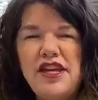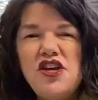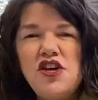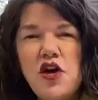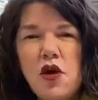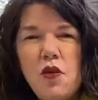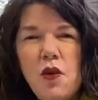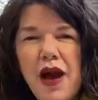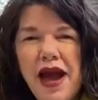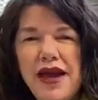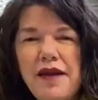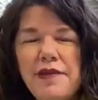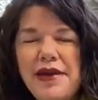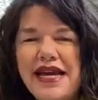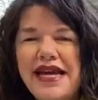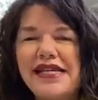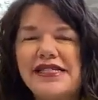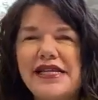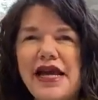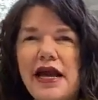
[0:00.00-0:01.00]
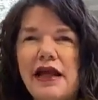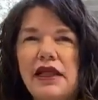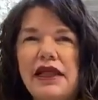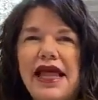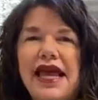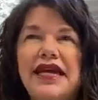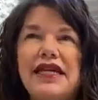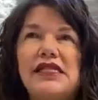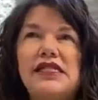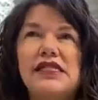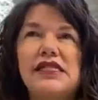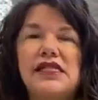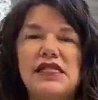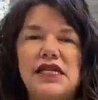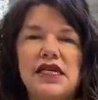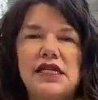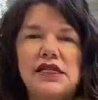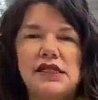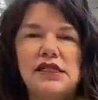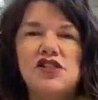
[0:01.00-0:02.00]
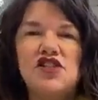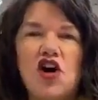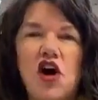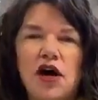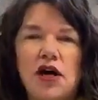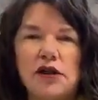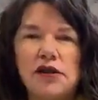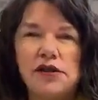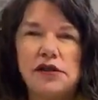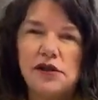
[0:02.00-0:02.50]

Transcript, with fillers: You know why? Because I like to see the stars.